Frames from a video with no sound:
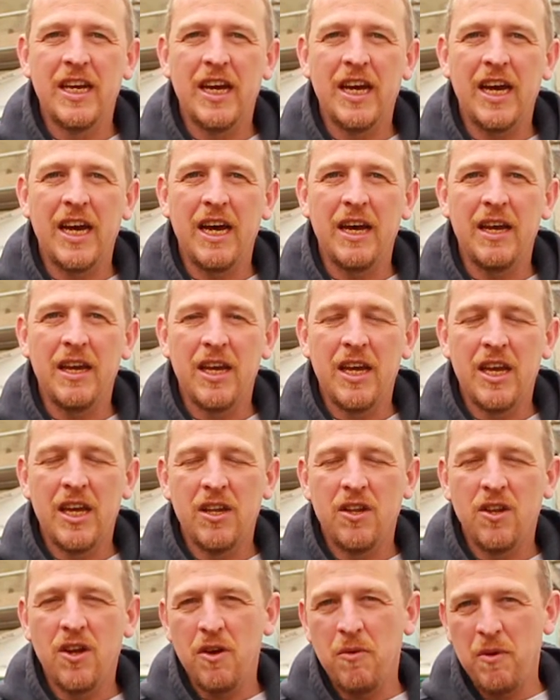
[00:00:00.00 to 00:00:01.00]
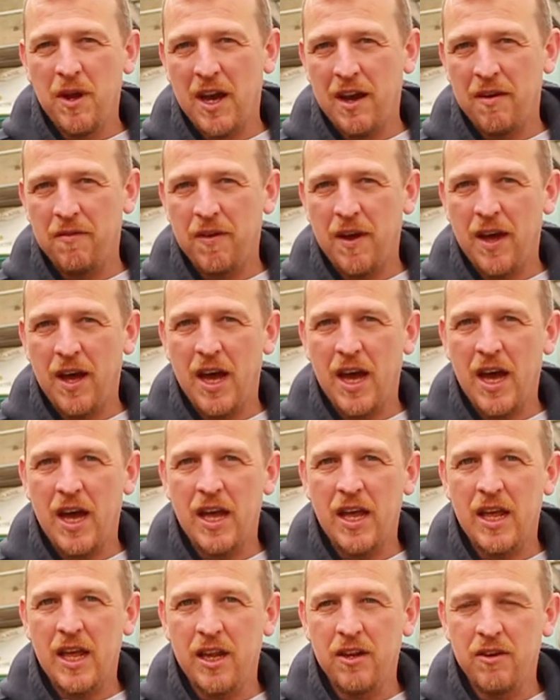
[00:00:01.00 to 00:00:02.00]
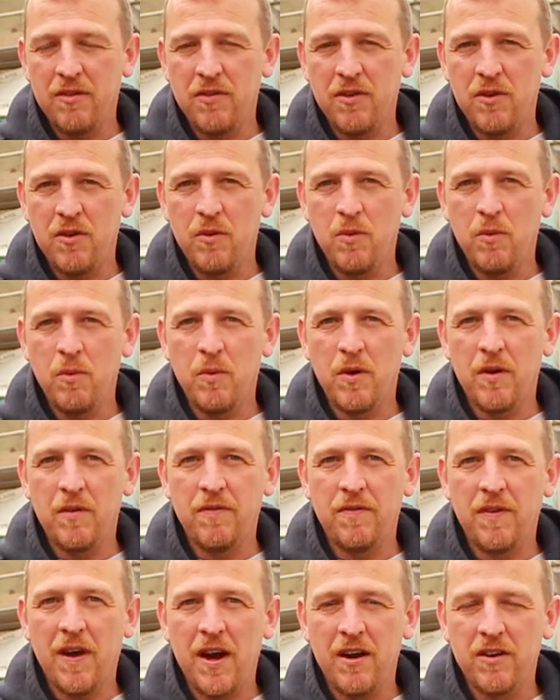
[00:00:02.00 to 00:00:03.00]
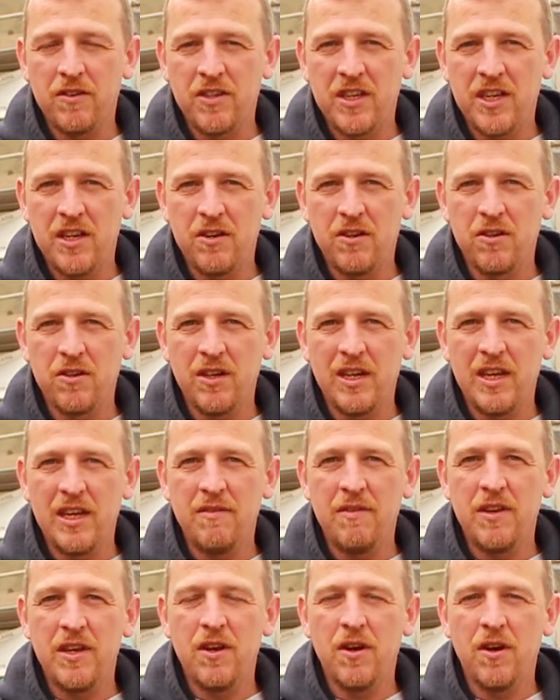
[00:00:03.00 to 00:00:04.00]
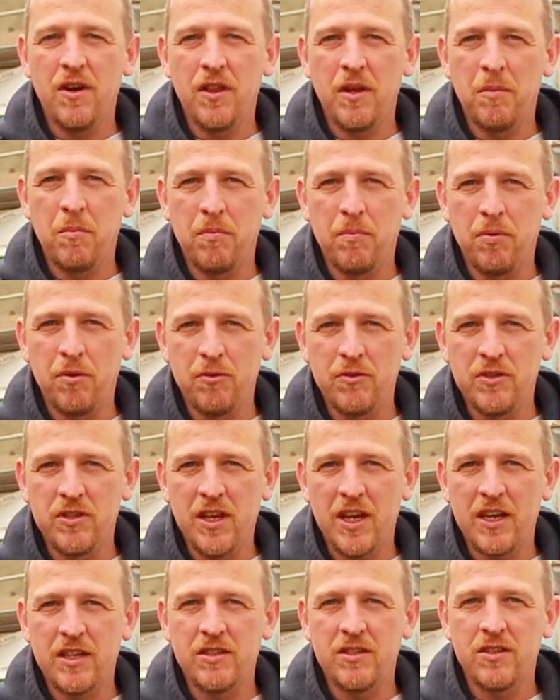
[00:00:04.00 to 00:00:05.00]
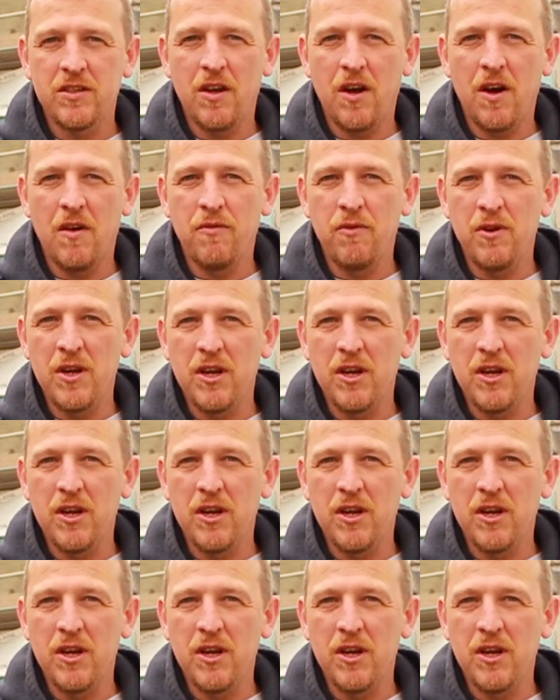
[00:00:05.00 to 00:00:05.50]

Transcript: Uh, now we have an interview with artist Ciaran Dunlevy on the process of